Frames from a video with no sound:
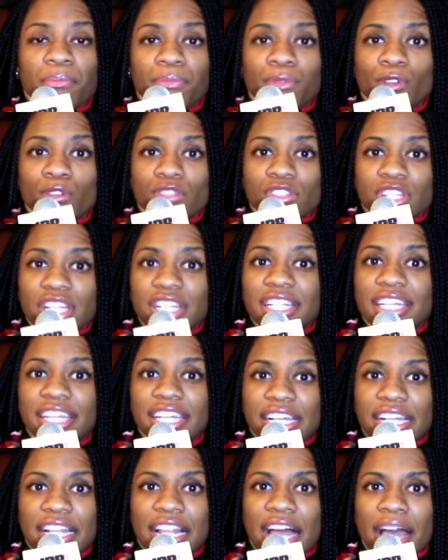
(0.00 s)
musically
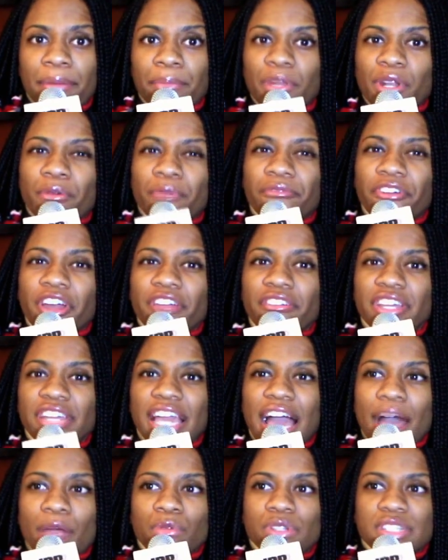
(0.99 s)
inclined, but
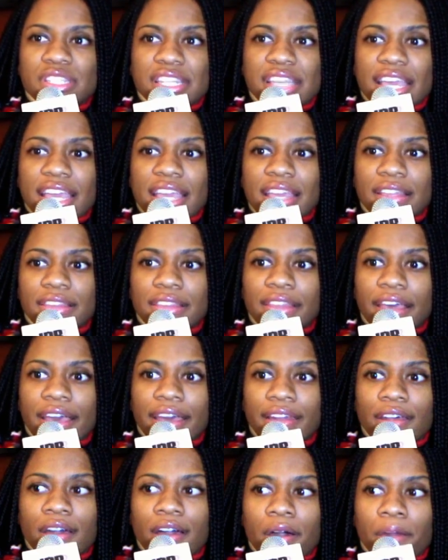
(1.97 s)
I would say
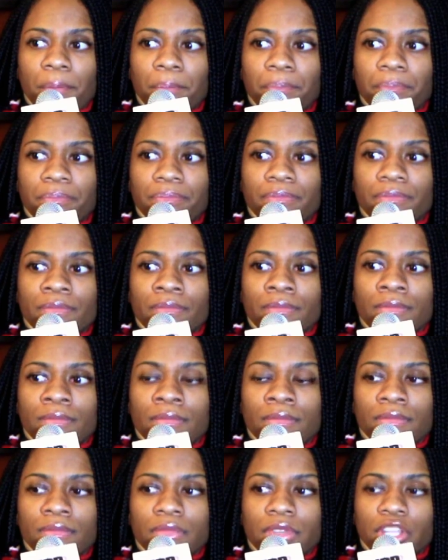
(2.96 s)

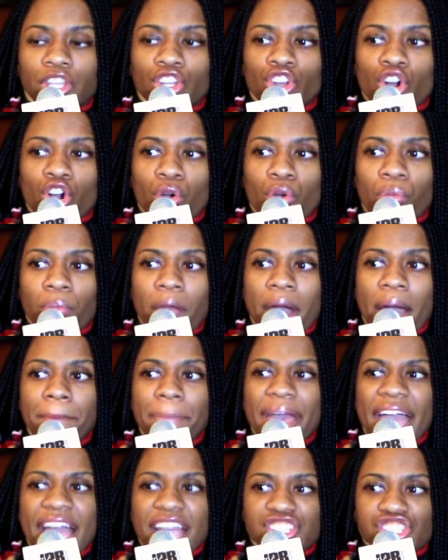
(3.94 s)
that, you know, my
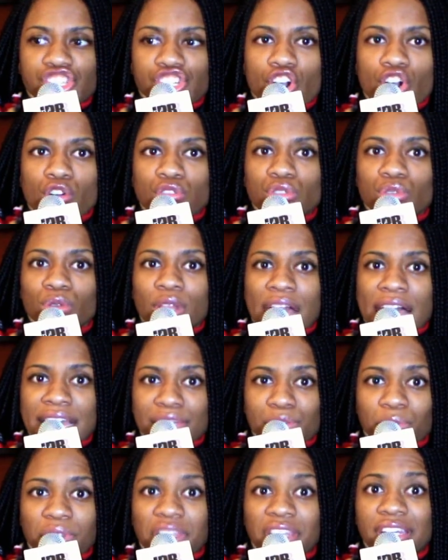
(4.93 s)
passion also
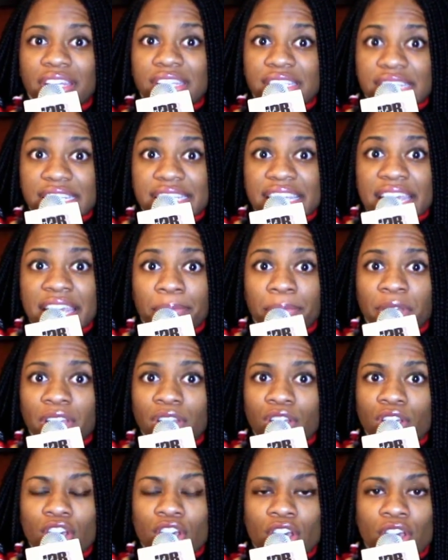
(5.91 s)
lies within
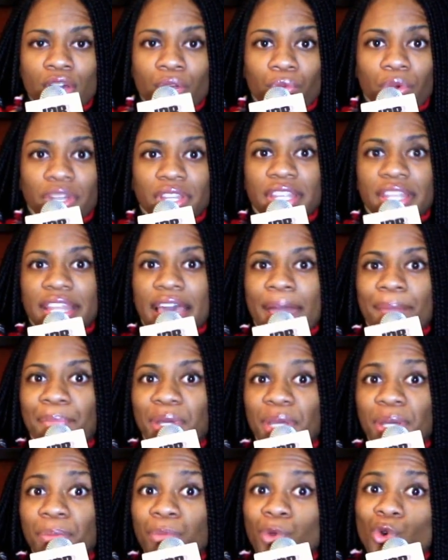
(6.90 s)
entertainment, whether that
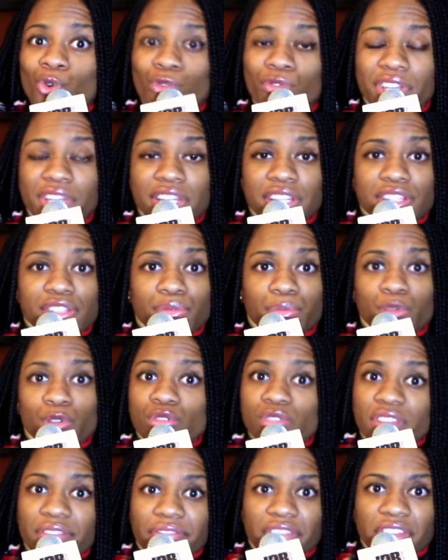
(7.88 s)
be movies,
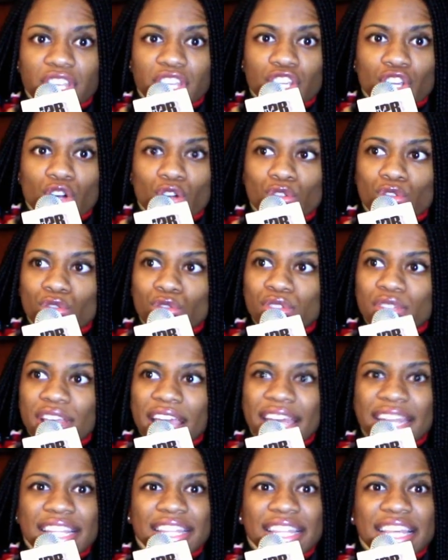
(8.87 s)
music videos,
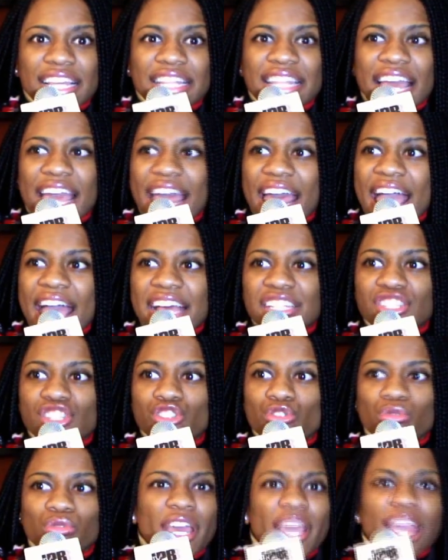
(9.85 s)
anything that has to
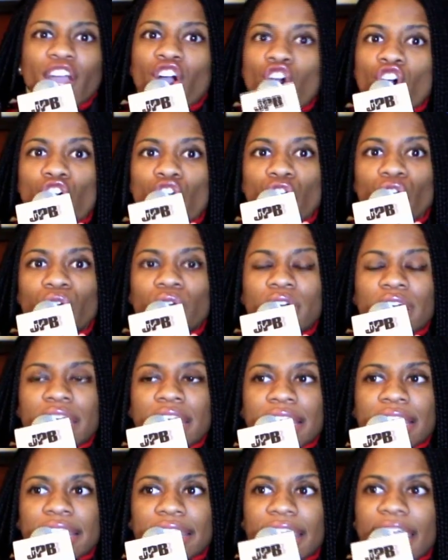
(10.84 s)
do, they
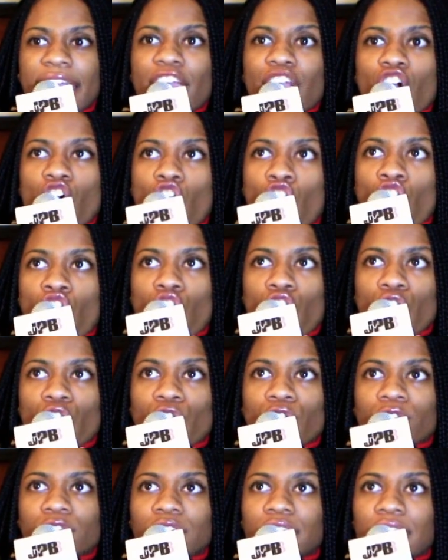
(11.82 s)

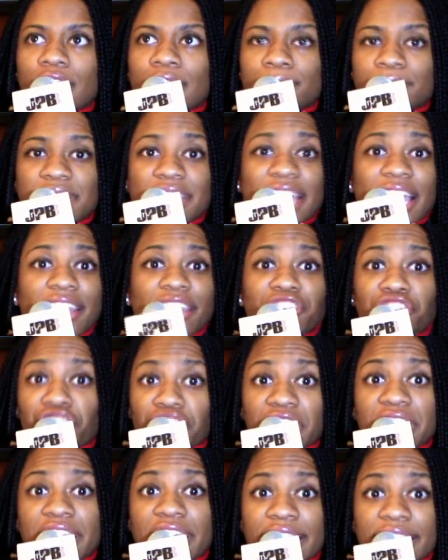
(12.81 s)
all come together
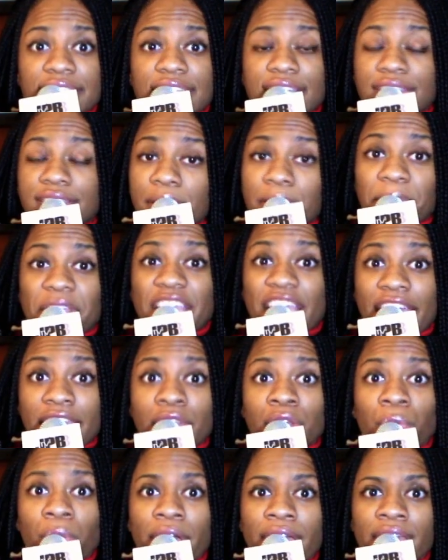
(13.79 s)
and connect to me
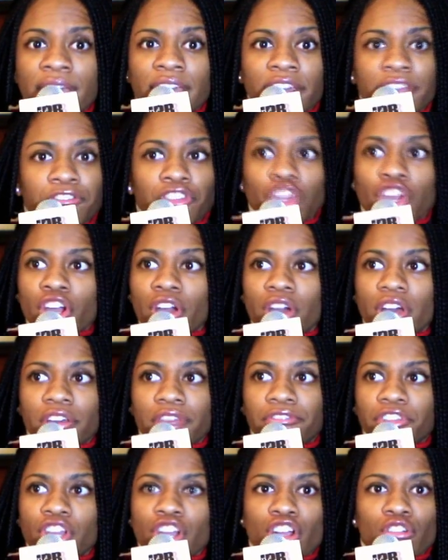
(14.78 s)
anyway. If
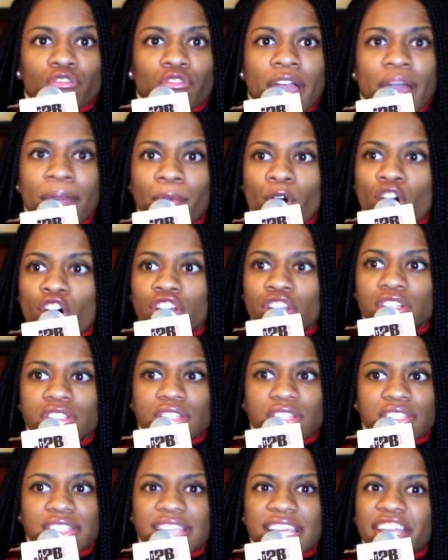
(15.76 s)
you're a rap
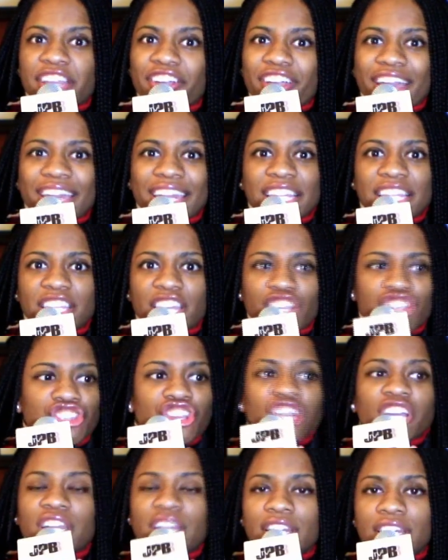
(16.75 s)
artist, a singer, anything,
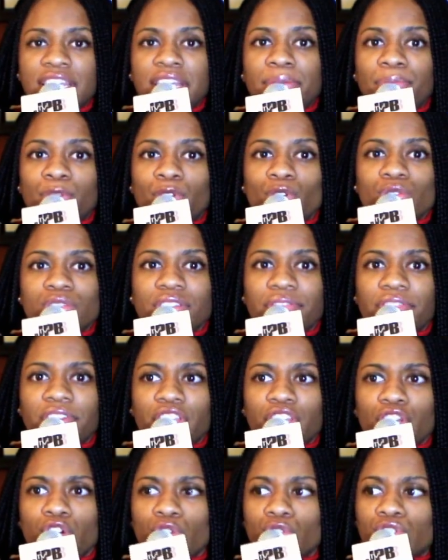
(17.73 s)
you're gonna need music
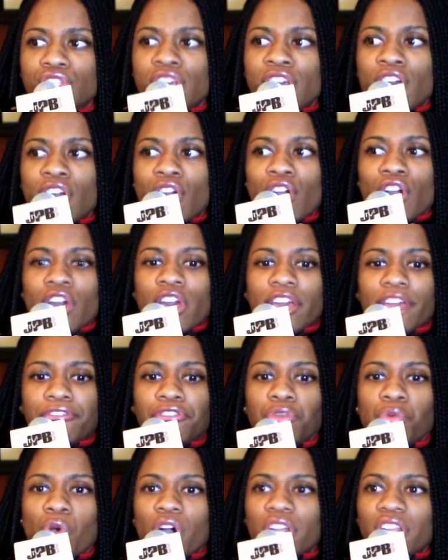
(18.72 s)
videos.
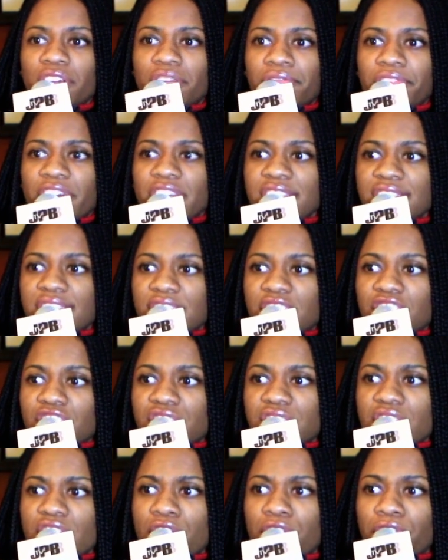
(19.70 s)
If you wanna invest in
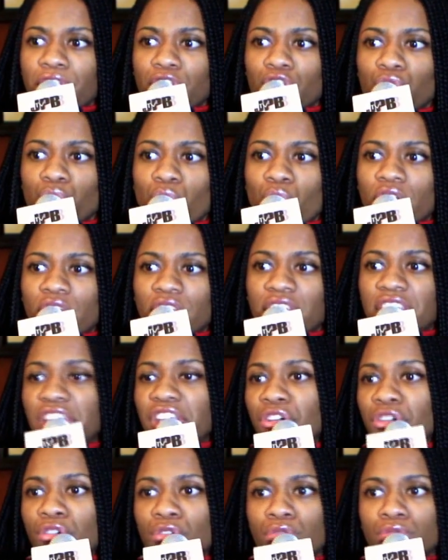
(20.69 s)
yourself and you wanna
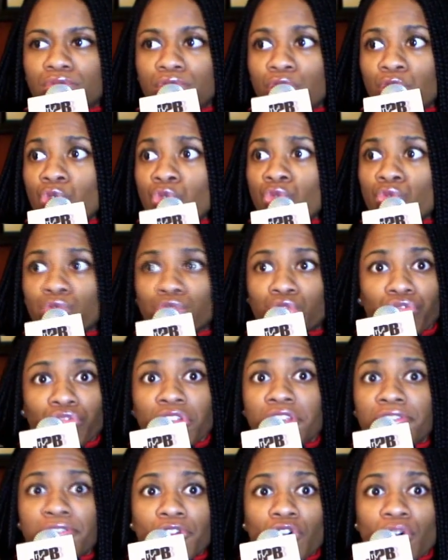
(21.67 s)
kill 2,
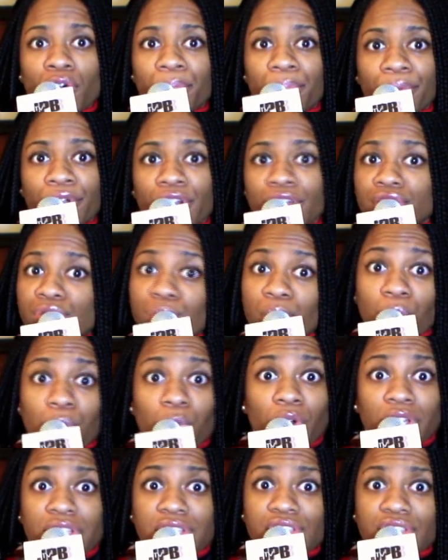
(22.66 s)
3, 4 birds with
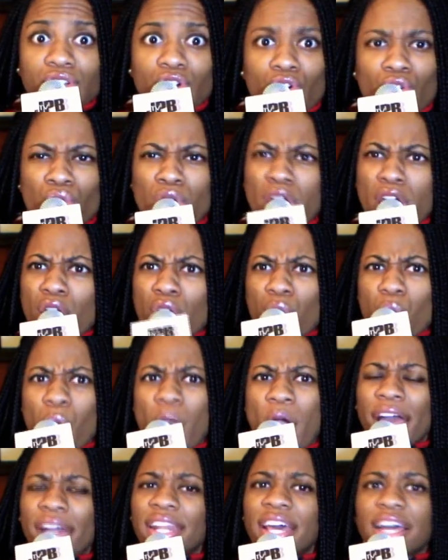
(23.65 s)
one stone,
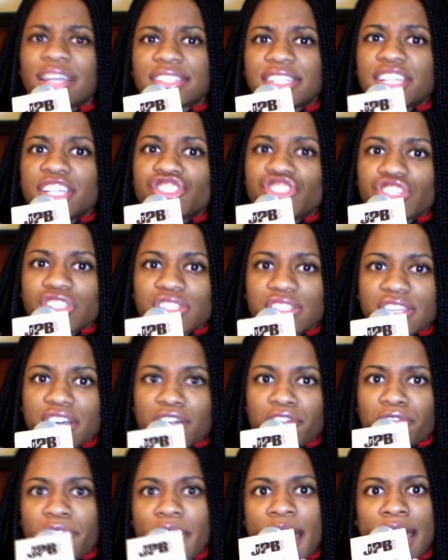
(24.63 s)
why not teach
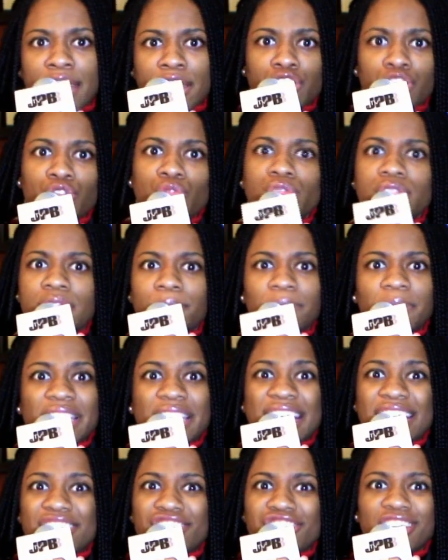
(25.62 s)
yourself how to do
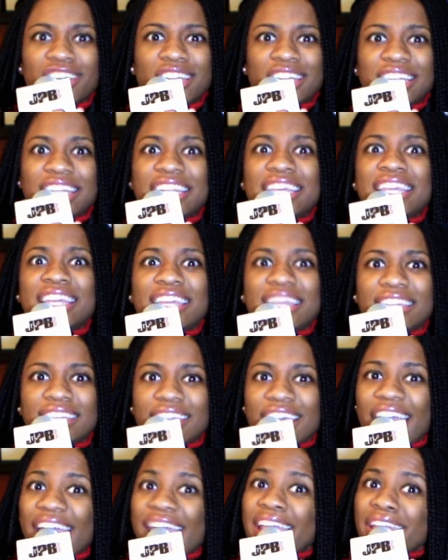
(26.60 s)
something that you're gonna
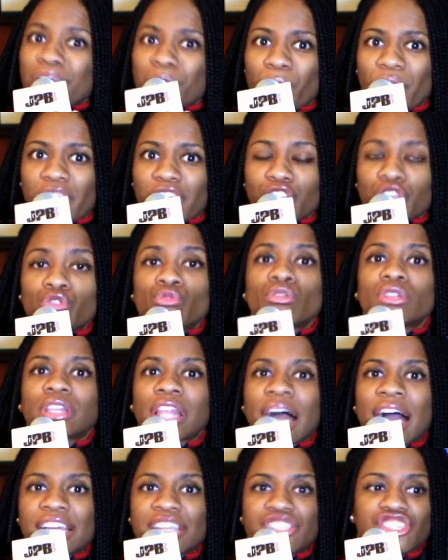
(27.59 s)
need anyway?
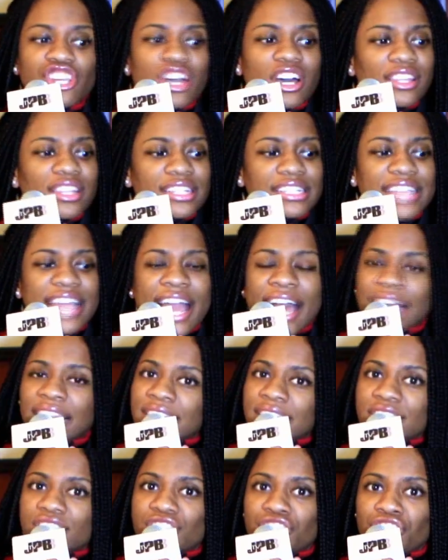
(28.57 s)
Utilize your other
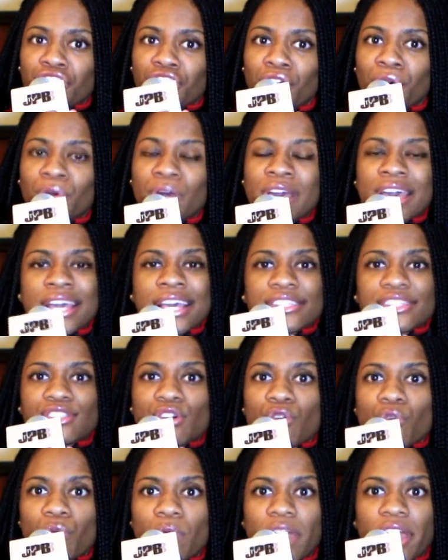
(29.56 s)
talents, you know?
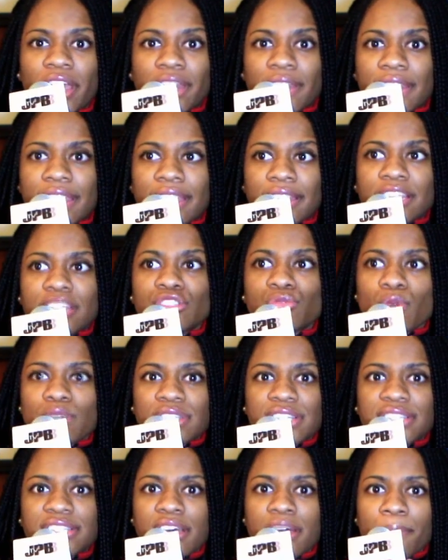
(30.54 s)
So, and this
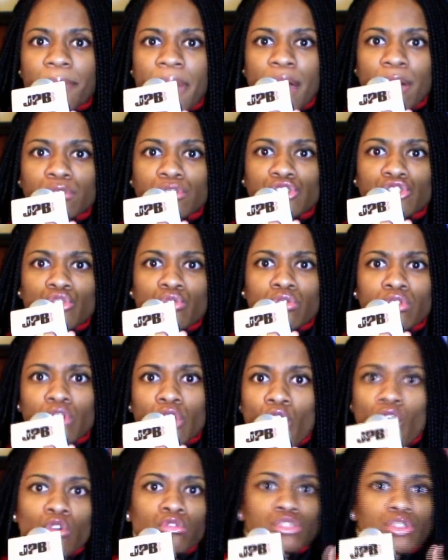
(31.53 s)
wasn't something I was doing,
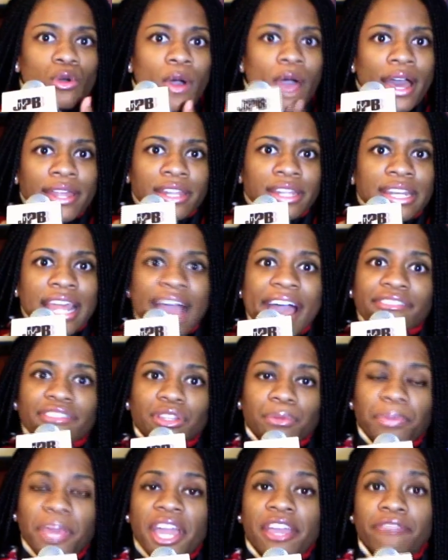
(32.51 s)
oh, so I didn't have
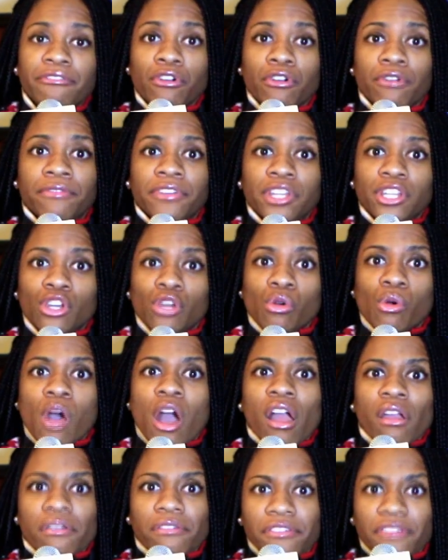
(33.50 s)
to pay for a
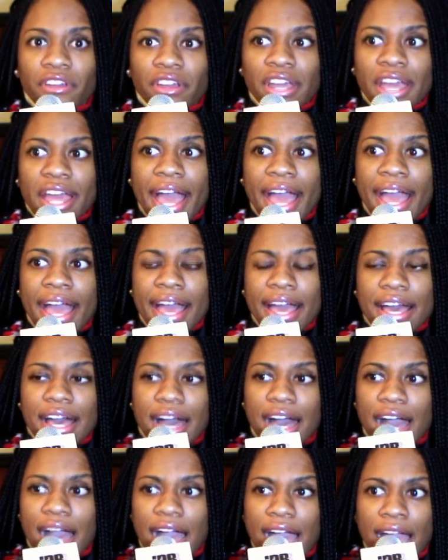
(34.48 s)
videographer.
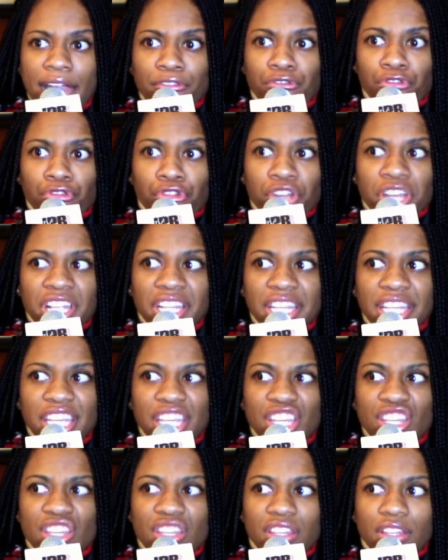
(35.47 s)
I
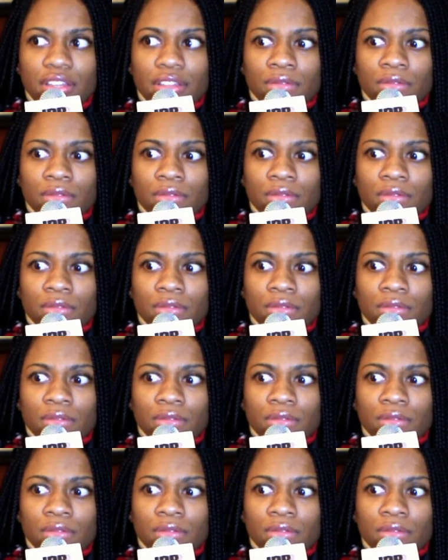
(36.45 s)
really